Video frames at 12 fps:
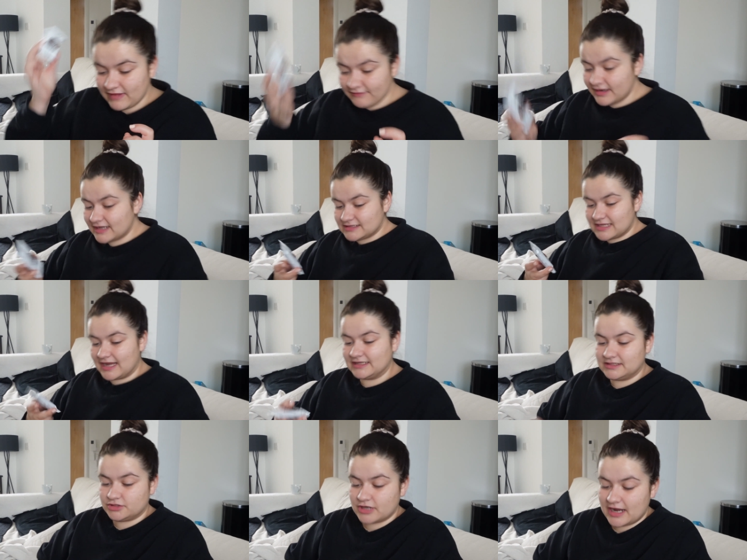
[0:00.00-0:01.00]
Very
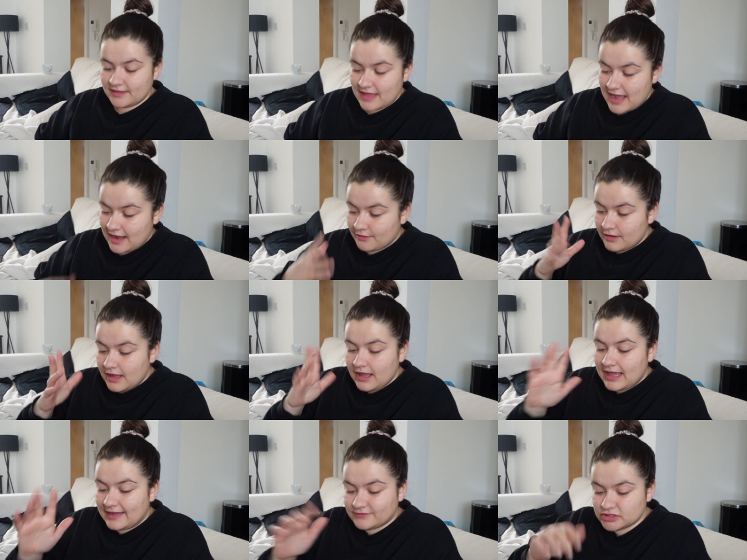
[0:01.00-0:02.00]
excited to try that out.
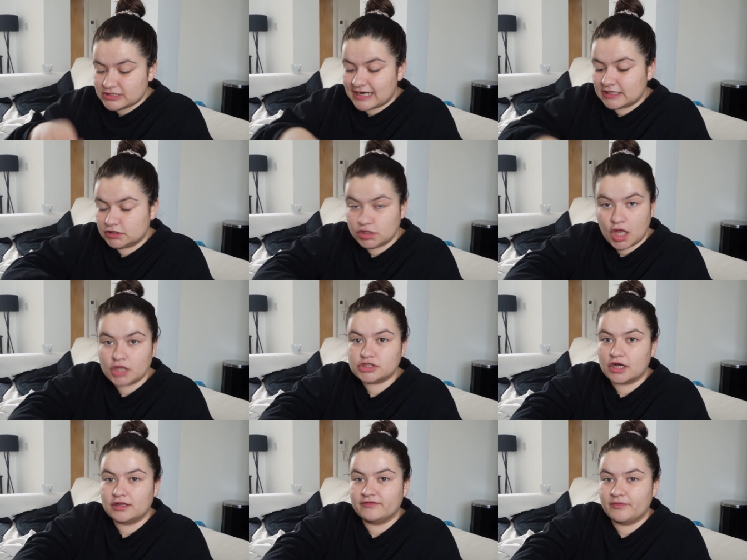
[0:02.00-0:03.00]
I've just had a lot of
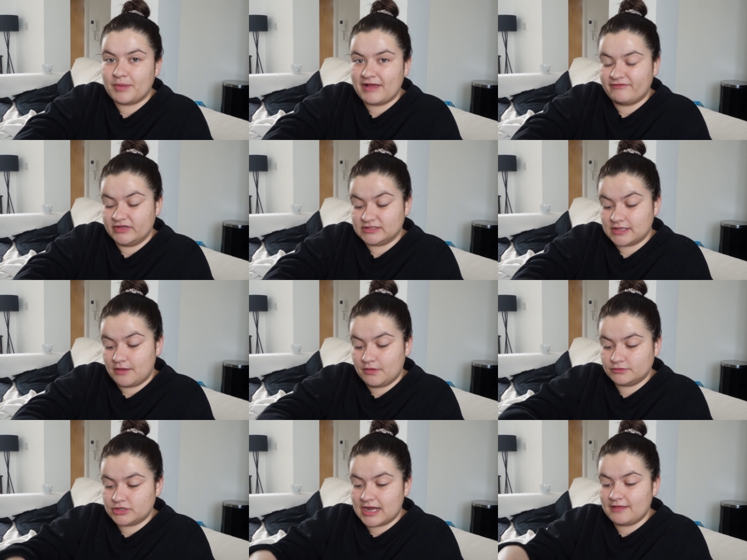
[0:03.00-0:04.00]
chocolate for breakfast, so I
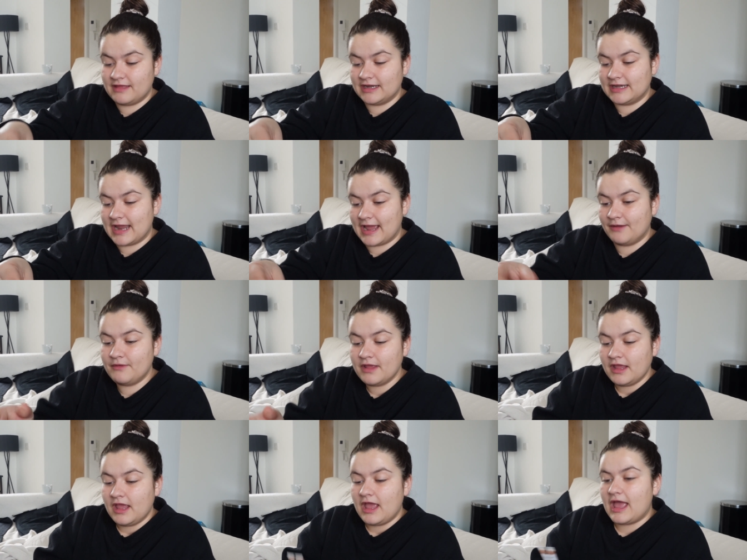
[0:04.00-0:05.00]
won't try that now.
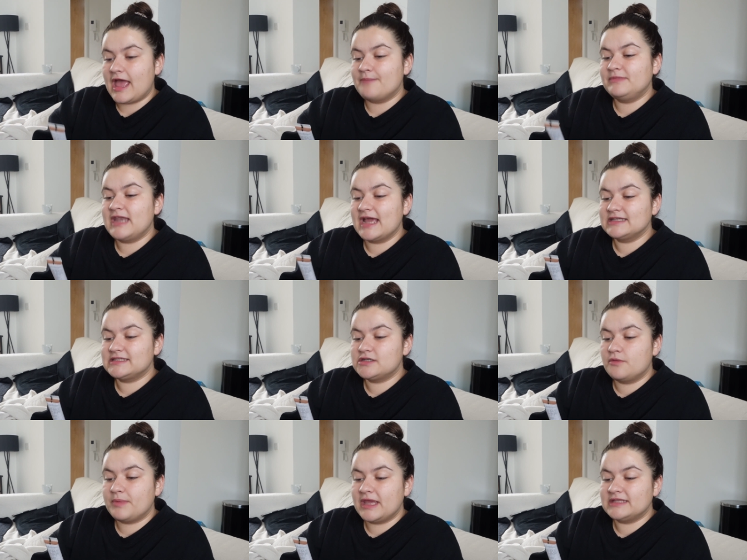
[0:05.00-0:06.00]
Um, next
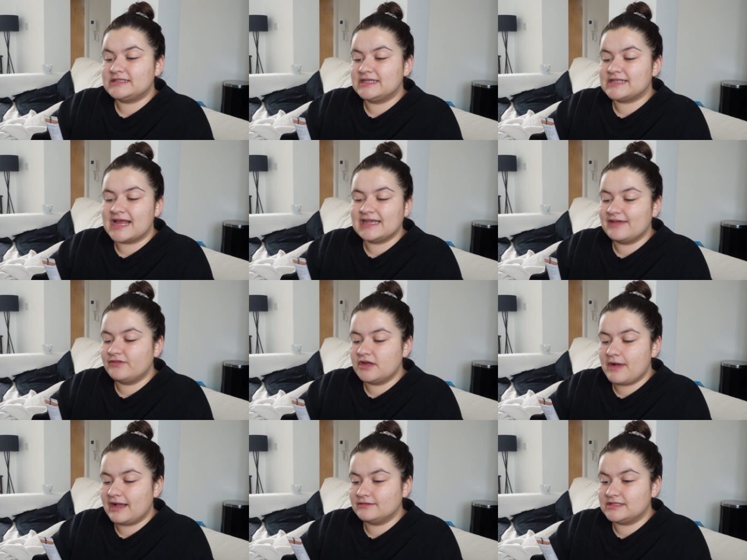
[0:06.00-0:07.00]
up is this, I never
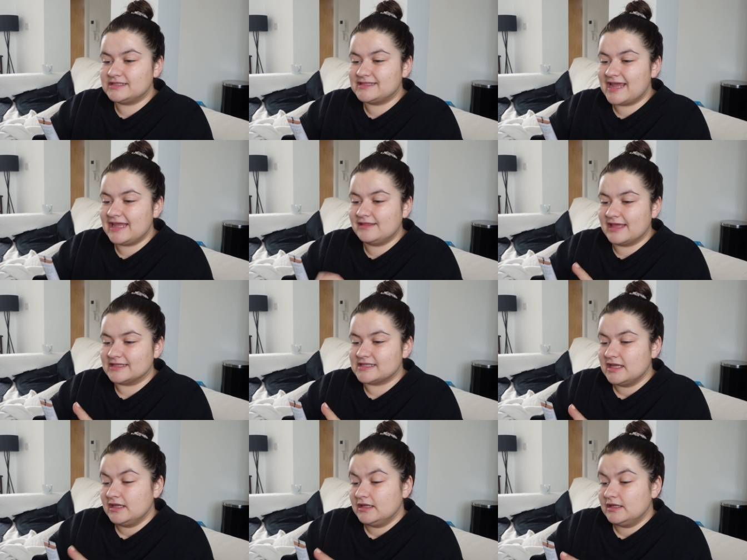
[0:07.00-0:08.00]
know how to say this.
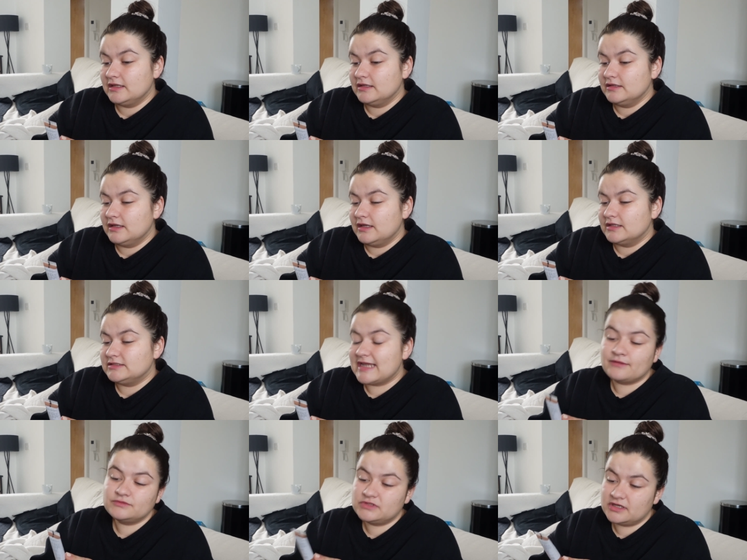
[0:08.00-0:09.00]

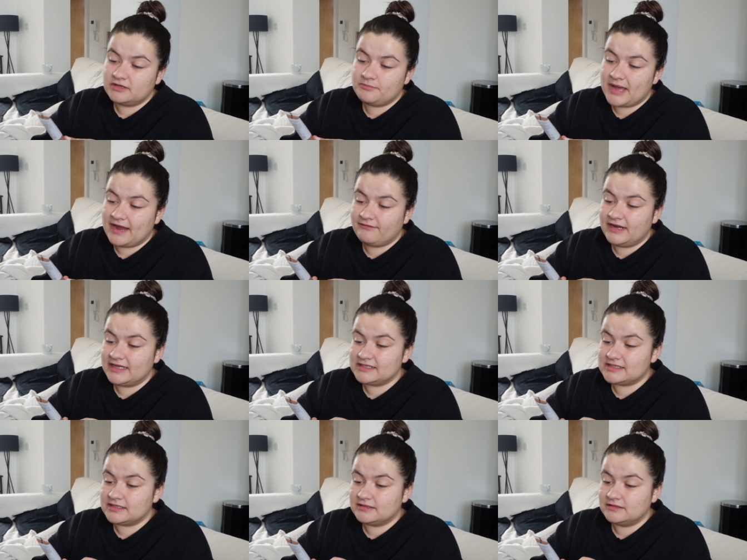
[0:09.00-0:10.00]
Downton
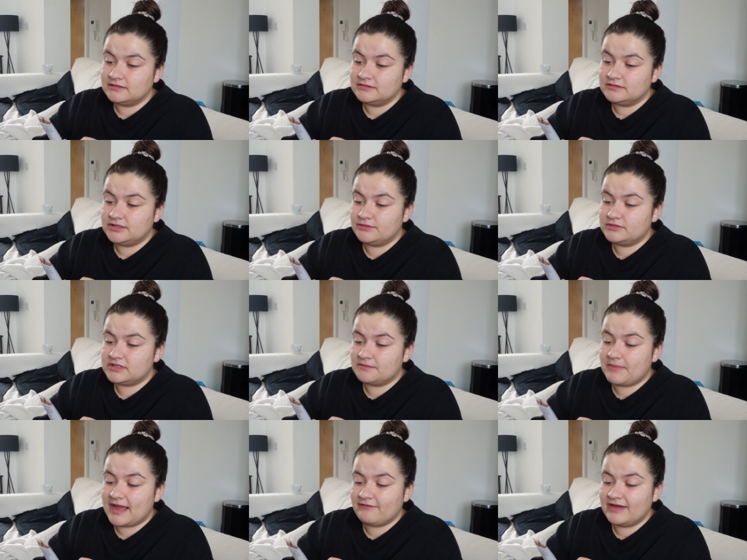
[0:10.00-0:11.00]
Paris?
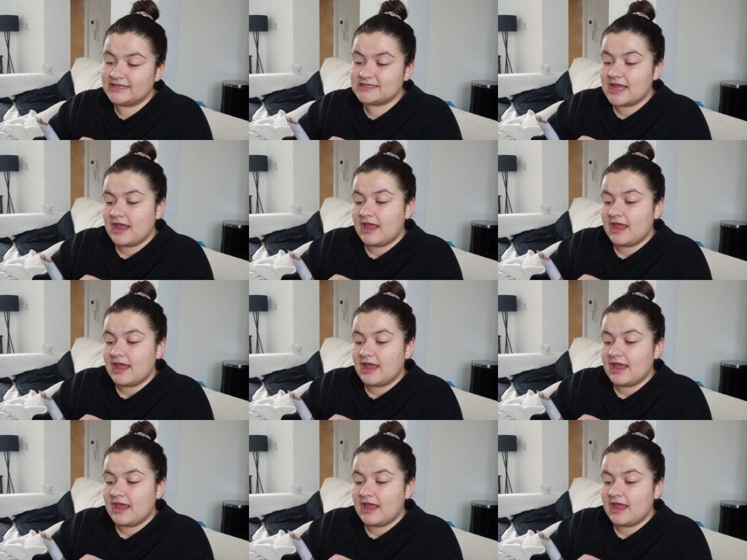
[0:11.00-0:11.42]
Downton Paris?